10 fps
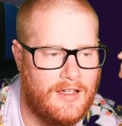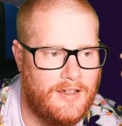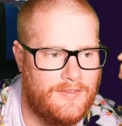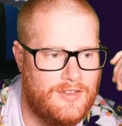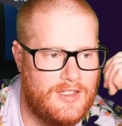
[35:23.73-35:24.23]

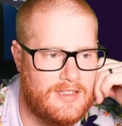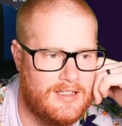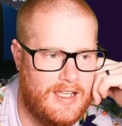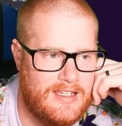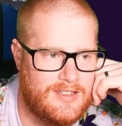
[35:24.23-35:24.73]
you get the
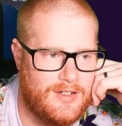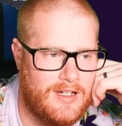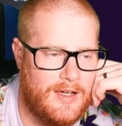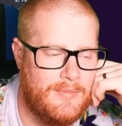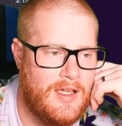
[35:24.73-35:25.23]
light screen
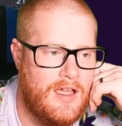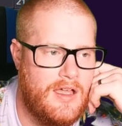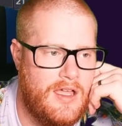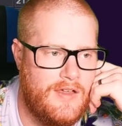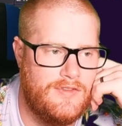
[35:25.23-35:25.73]
up.
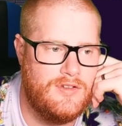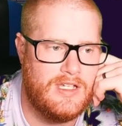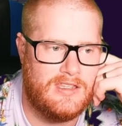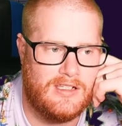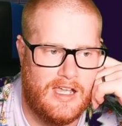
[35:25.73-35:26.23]
If you
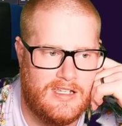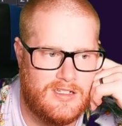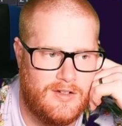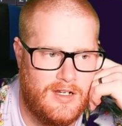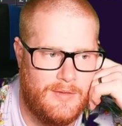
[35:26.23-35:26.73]
get the light
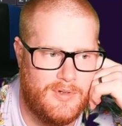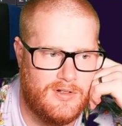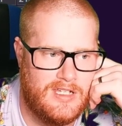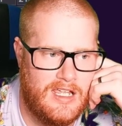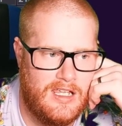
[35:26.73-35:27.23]
screen up, you're
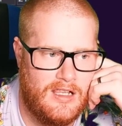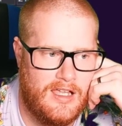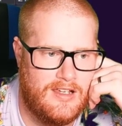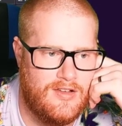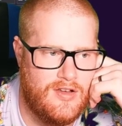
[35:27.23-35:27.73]
taking
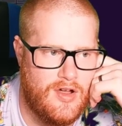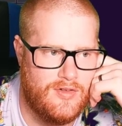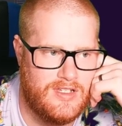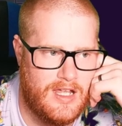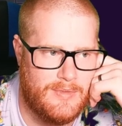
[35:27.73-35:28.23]
like no
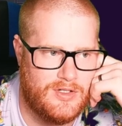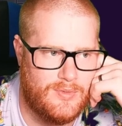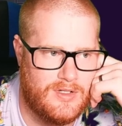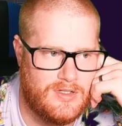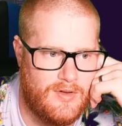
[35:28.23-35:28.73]
damage
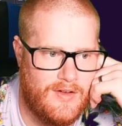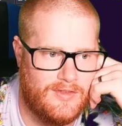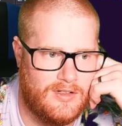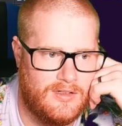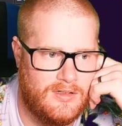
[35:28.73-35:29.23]

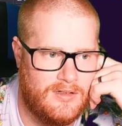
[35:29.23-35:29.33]
whatsoever.